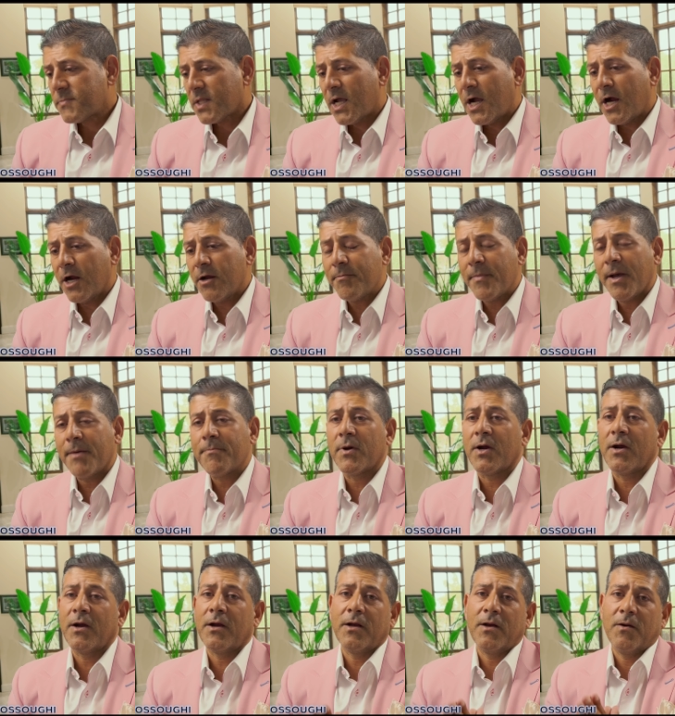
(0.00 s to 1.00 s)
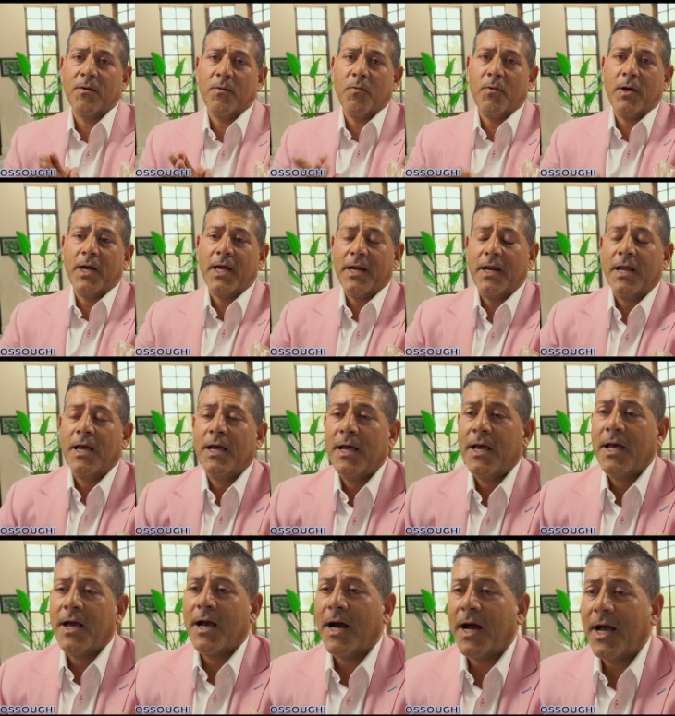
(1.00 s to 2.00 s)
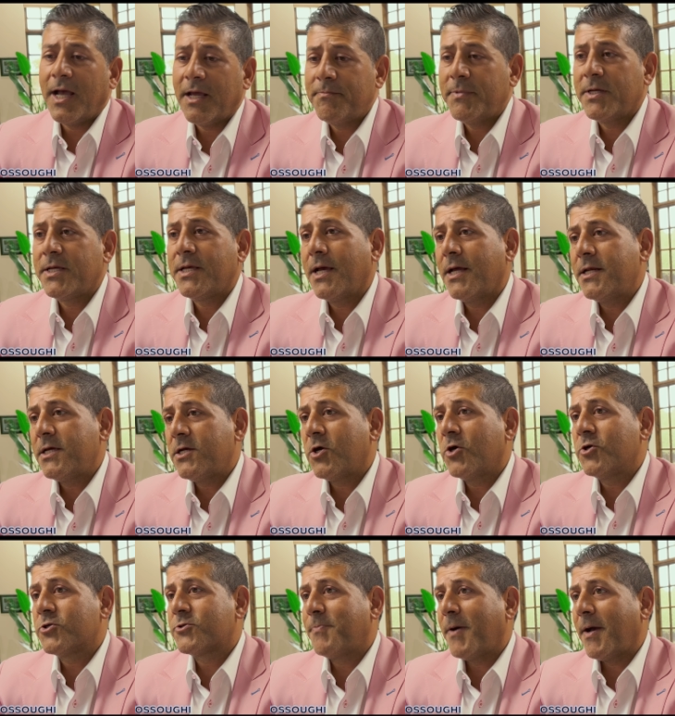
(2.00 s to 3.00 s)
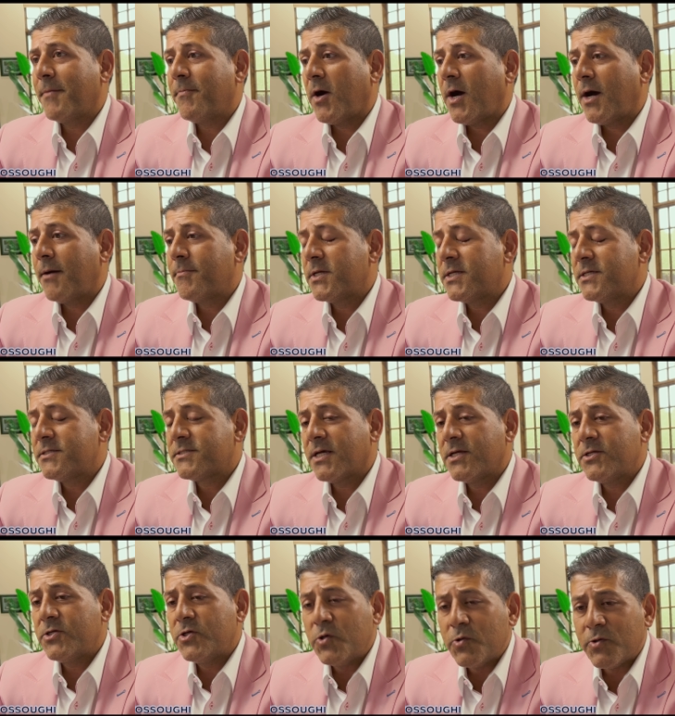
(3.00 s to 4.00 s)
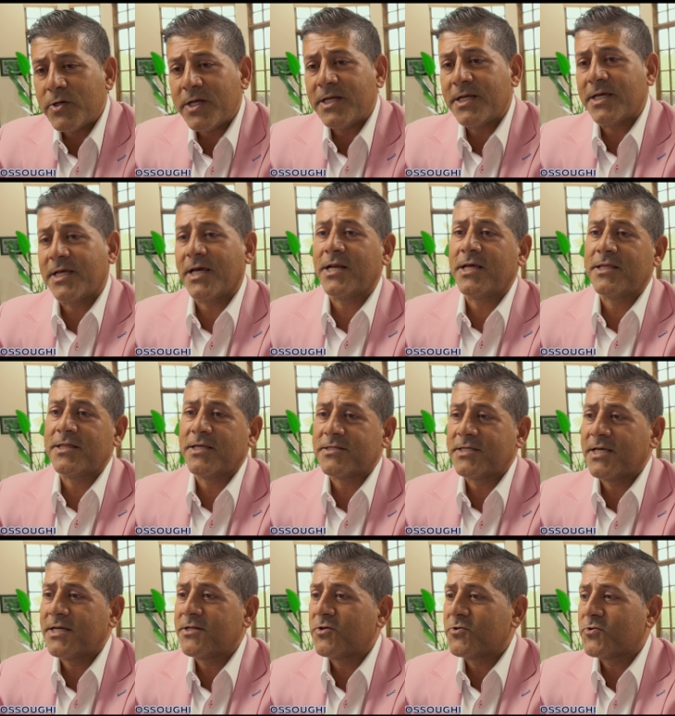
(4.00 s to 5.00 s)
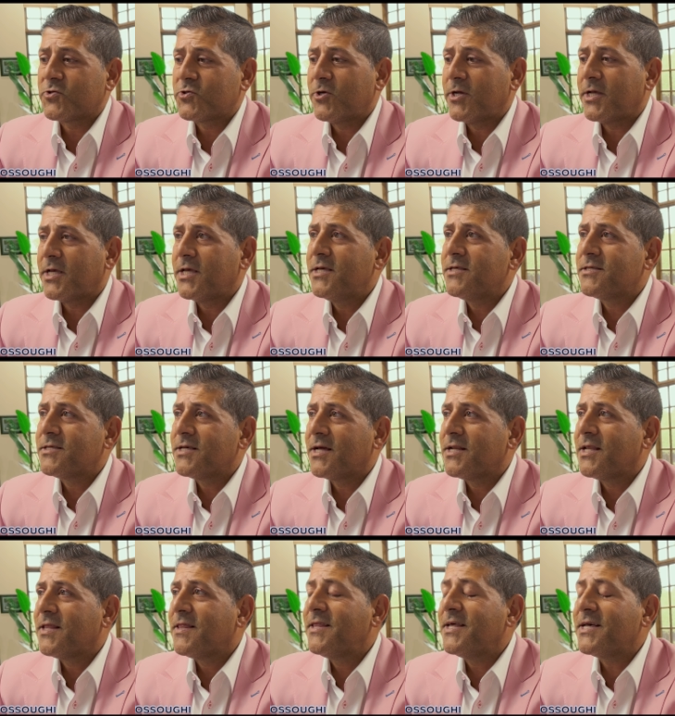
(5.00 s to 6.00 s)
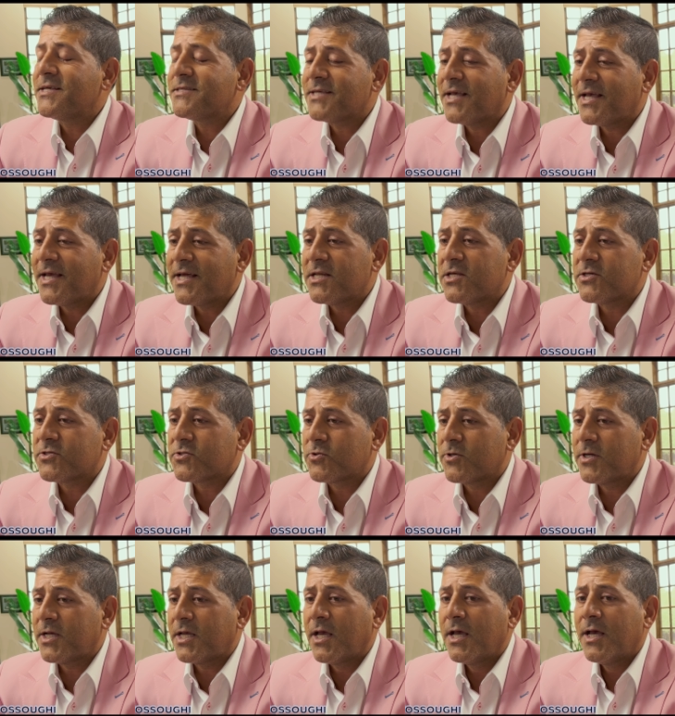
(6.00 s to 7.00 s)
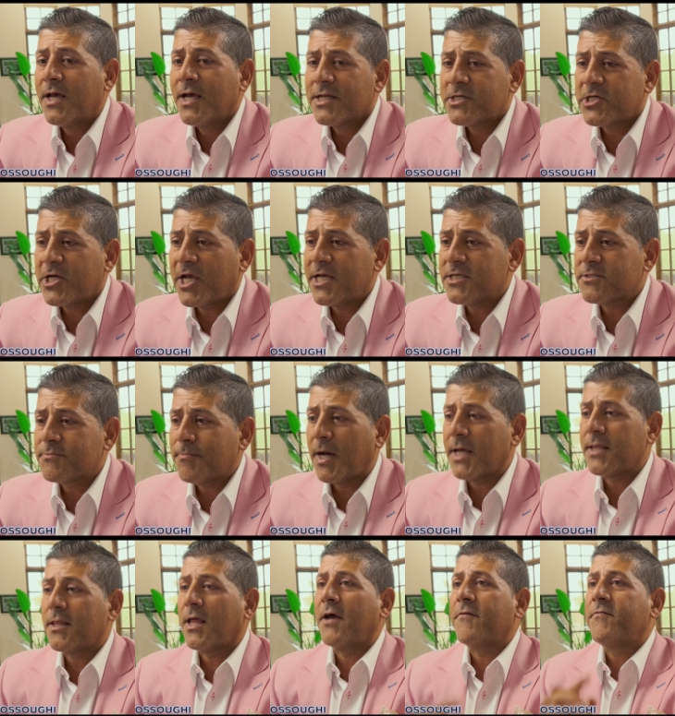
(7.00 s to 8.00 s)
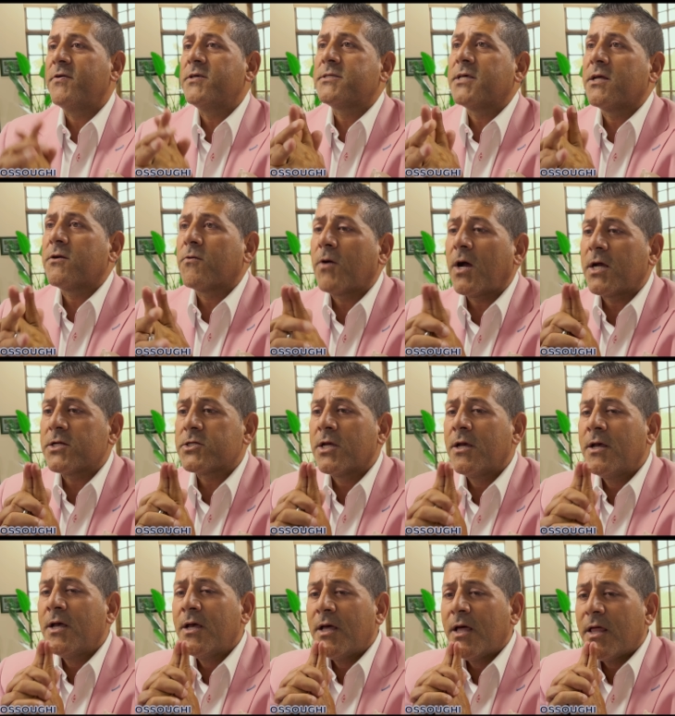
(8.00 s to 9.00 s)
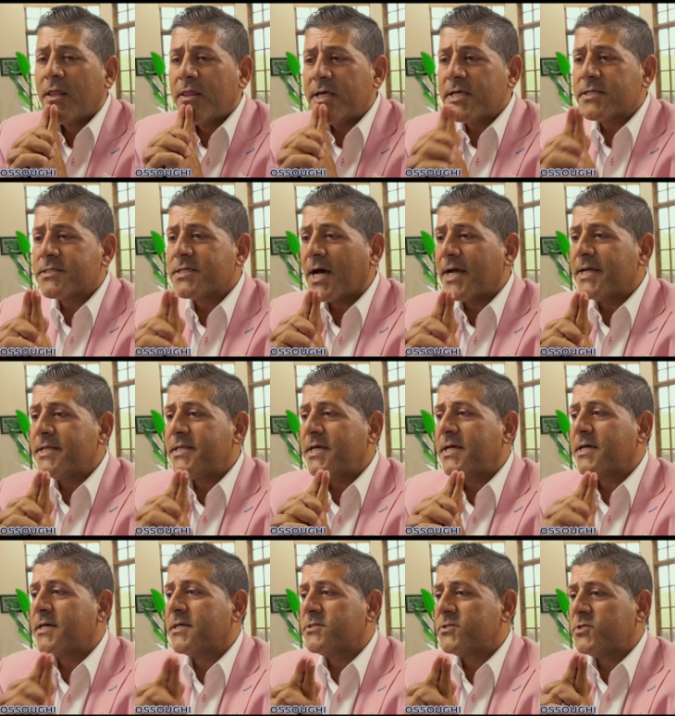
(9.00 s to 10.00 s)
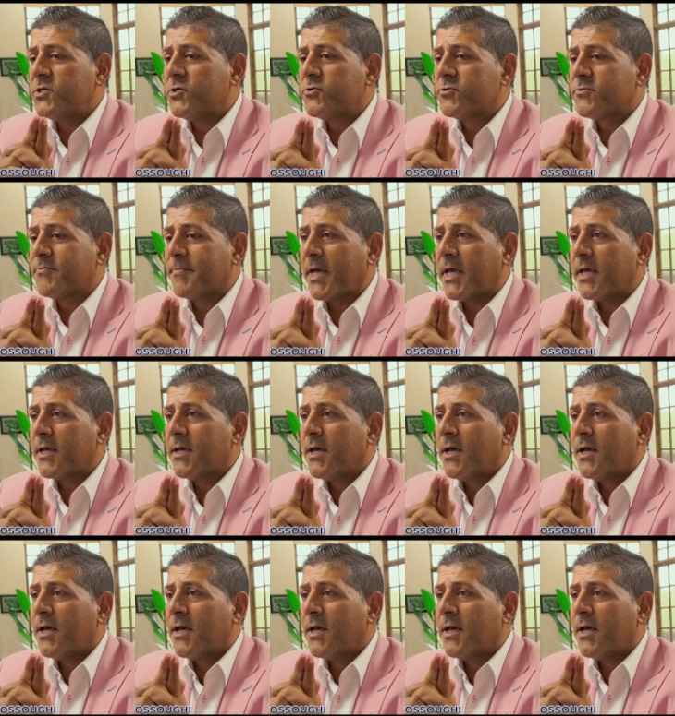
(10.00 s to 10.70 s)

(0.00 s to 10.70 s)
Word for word: I remember when I had been getting coached by Bob and he said, "You need to get in this industry." He said, "This industry changed my life." He said, "Arash, this idea has used me.